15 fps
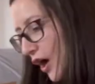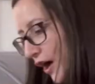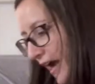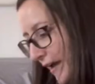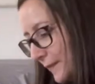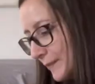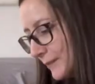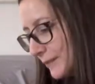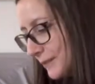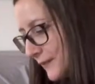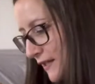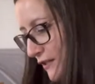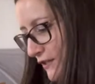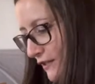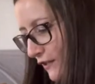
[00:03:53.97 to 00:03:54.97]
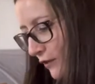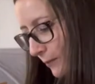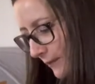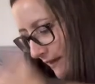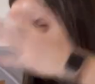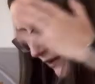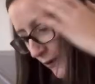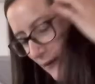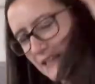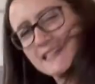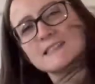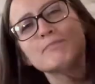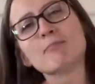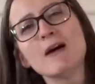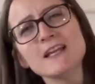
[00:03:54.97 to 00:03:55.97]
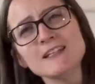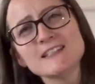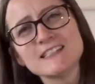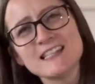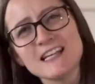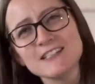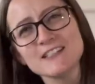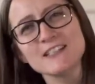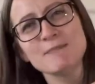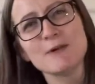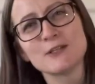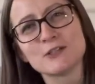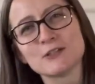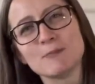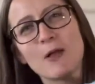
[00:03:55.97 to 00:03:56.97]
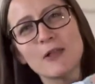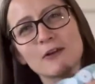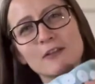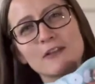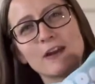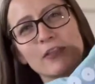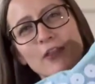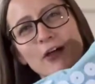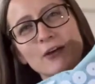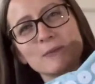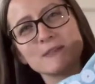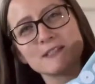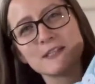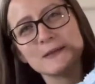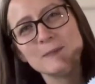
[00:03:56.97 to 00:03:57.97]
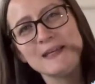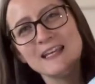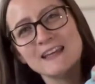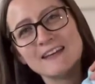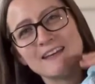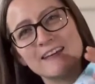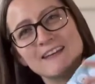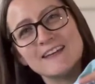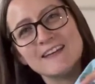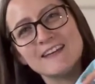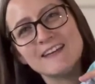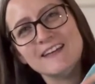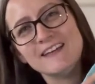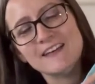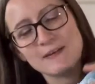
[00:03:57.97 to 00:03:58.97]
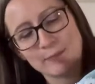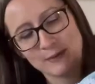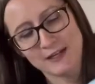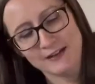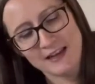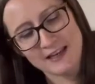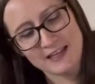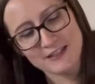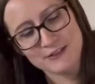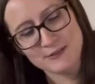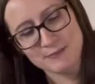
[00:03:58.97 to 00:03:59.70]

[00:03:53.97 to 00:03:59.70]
All right, here's the little pillow. It's actually much smaller than I thought it was gonna be, but I guess